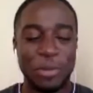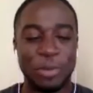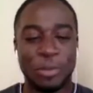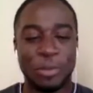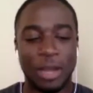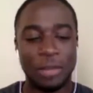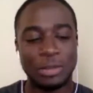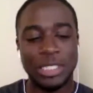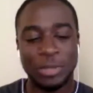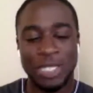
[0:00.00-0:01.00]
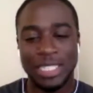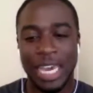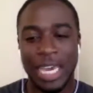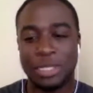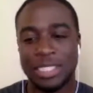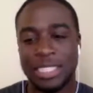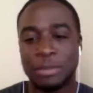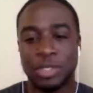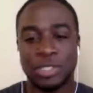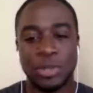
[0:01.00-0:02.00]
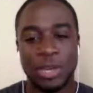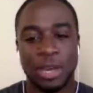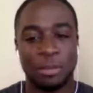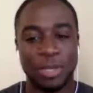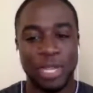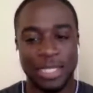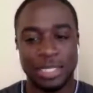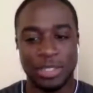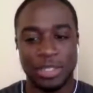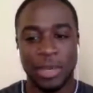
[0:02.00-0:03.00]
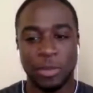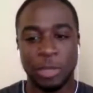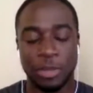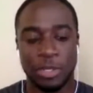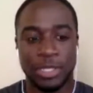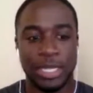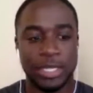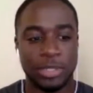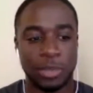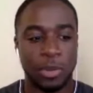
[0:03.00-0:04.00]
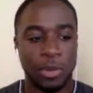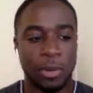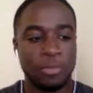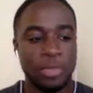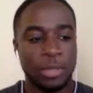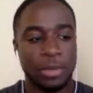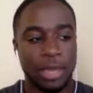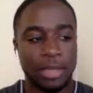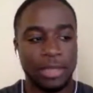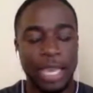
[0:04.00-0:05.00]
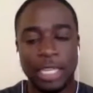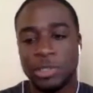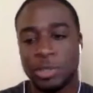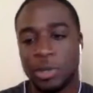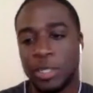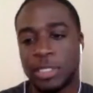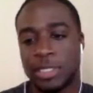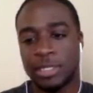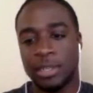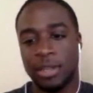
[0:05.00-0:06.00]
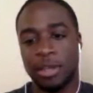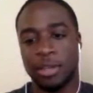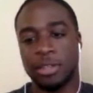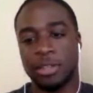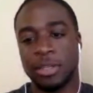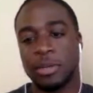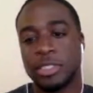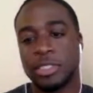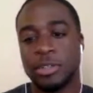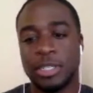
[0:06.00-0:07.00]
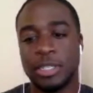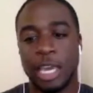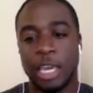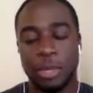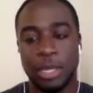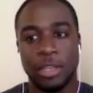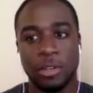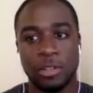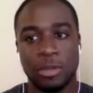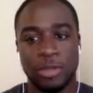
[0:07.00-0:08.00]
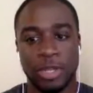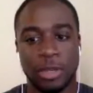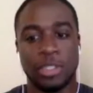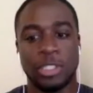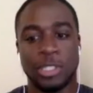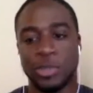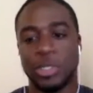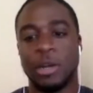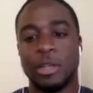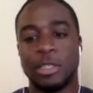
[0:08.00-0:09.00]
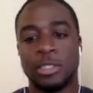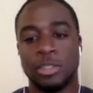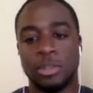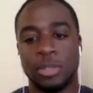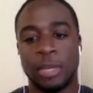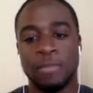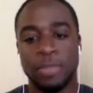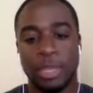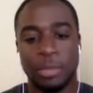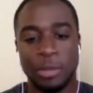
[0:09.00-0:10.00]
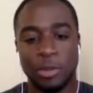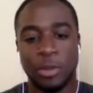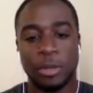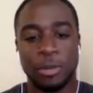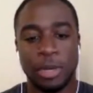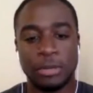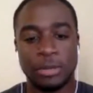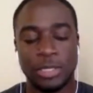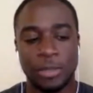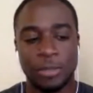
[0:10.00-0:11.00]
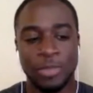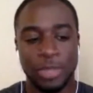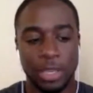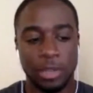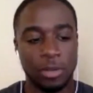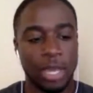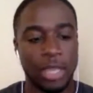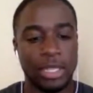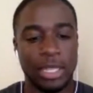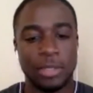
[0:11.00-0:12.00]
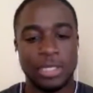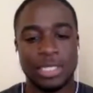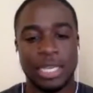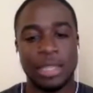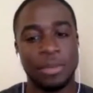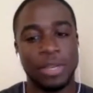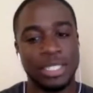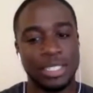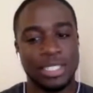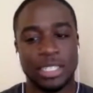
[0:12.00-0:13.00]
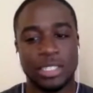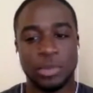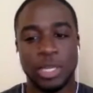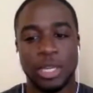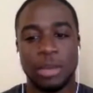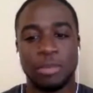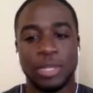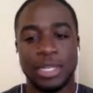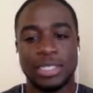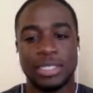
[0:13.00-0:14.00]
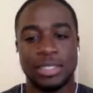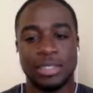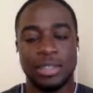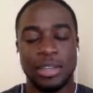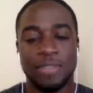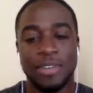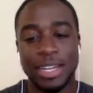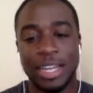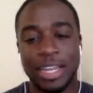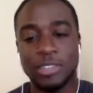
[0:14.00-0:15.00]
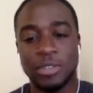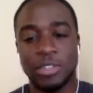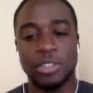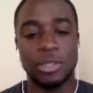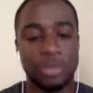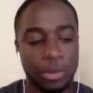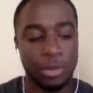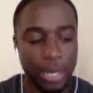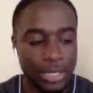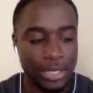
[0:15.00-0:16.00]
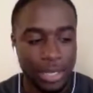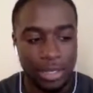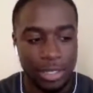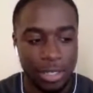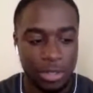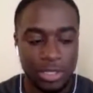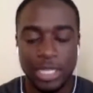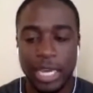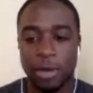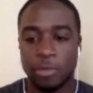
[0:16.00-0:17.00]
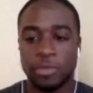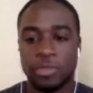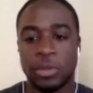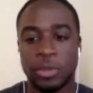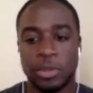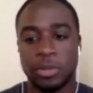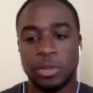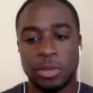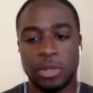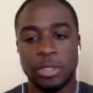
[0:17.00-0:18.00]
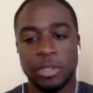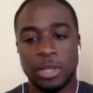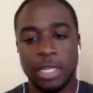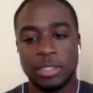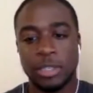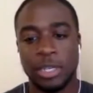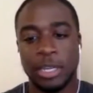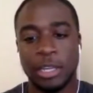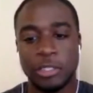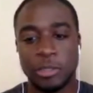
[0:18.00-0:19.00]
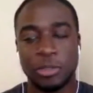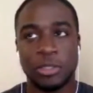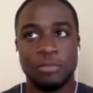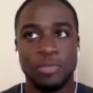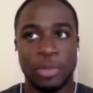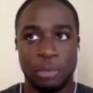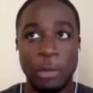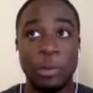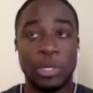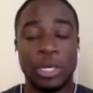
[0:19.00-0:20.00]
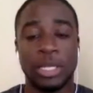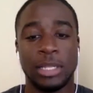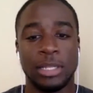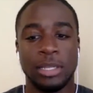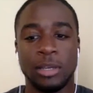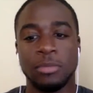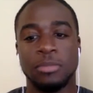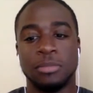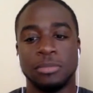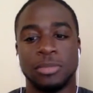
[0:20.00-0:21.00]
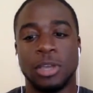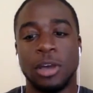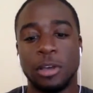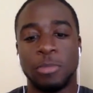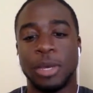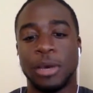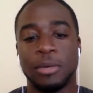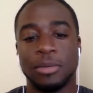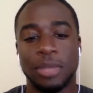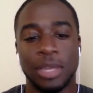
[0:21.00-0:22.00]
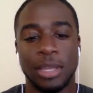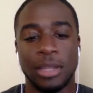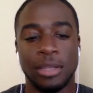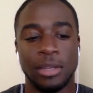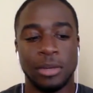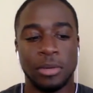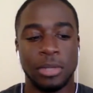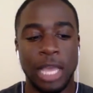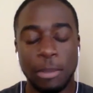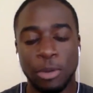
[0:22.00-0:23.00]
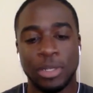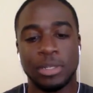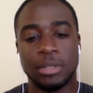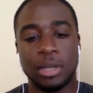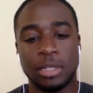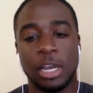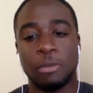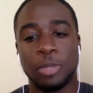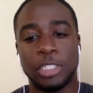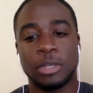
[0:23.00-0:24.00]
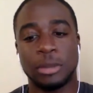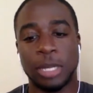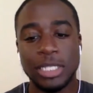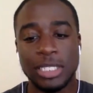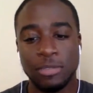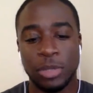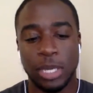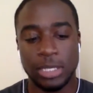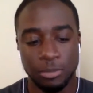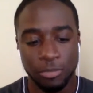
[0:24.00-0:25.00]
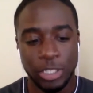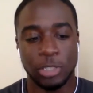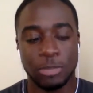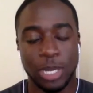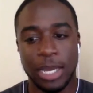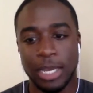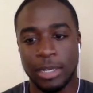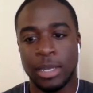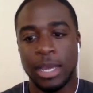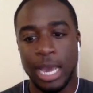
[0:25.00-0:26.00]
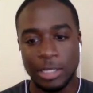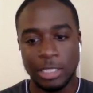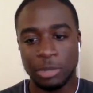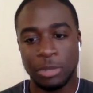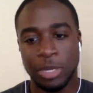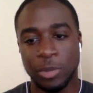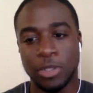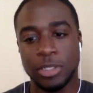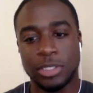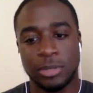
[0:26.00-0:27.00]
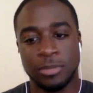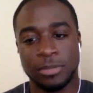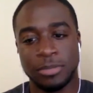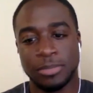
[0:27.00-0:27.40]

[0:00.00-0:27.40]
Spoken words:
a real problem, especially when because games are so complex, so you can't really predict or answer a question, concerning a game in a YouTube video. It's really hard to do that and pinpoint a problem. So yeah, I think that was exactly right. It's just like it's really complex to find an answer in a YouTube video. Whereas on Stack Overflow or Unity Answers, people can talk about and elaborate on complex, at least give you like some vision behind how something might work. So